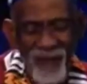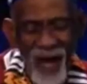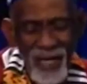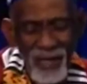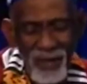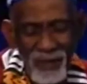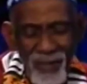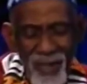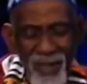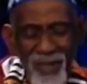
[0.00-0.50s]

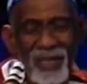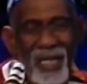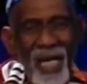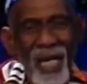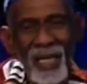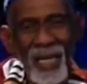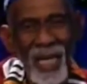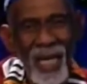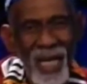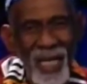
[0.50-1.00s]
vitamins
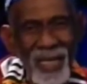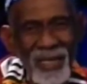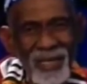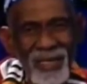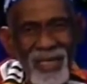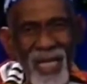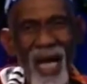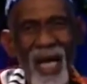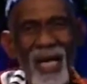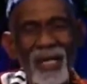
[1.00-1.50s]
and
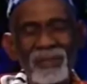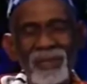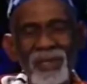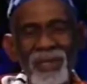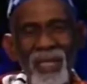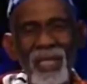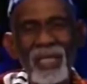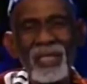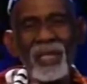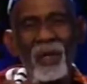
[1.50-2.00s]
enzymes.
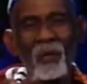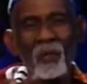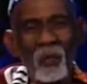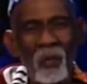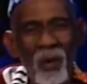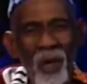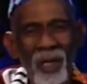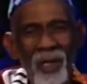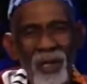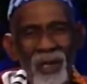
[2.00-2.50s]
These are
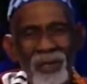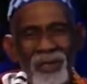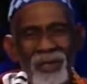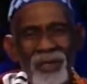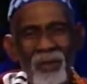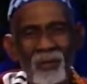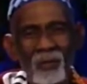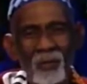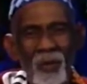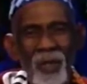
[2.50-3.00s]
words
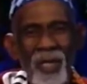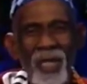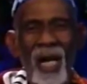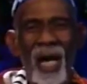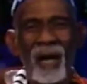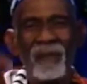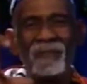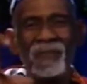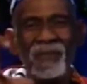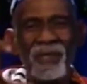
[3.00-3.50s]
that we
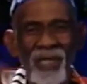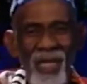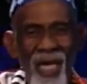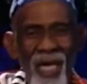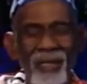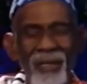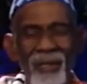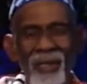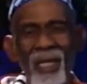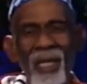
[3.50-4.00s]
have
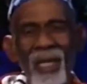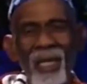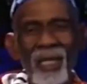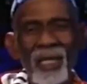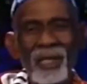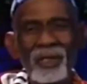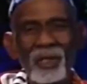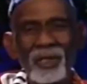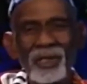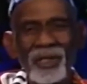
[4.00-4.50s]
yet
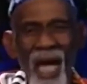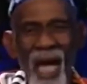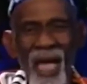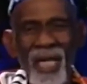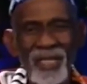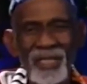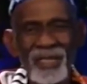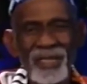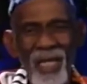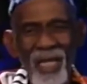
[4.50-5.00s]
to
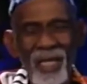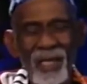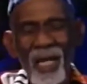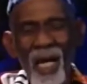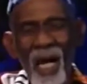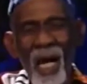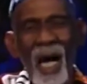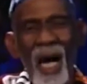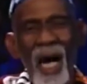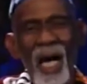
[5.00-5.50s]
dissect
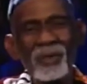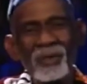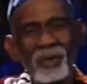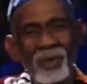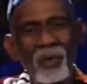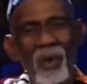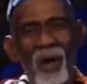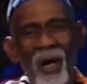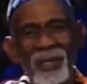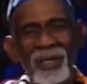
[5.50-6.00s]
and
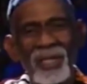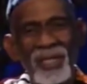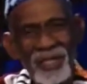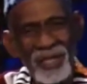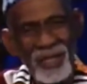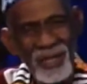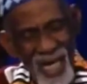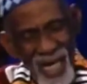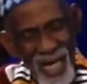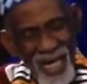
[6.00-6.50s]
to
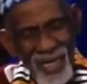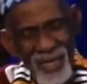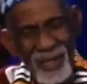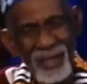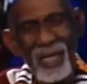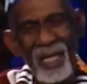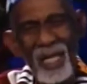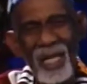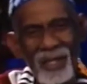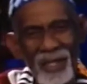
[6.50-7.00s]

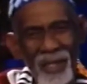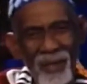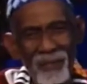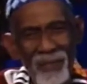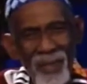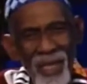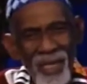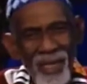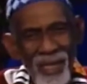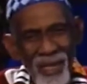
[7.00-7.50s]
understand the
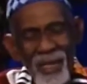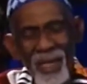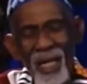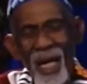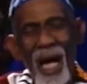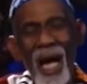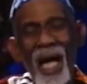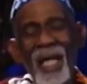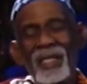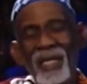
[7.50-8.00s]
meaning
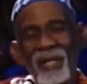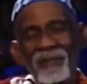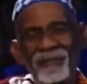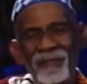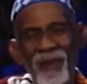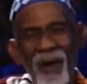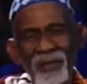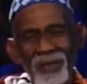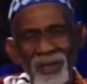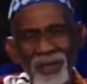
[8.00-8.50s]
and their
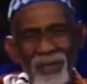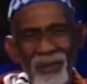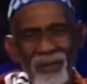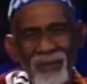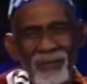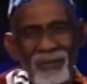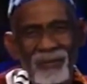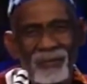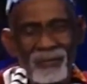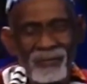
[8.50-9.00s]

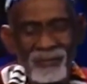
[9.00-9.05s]
function.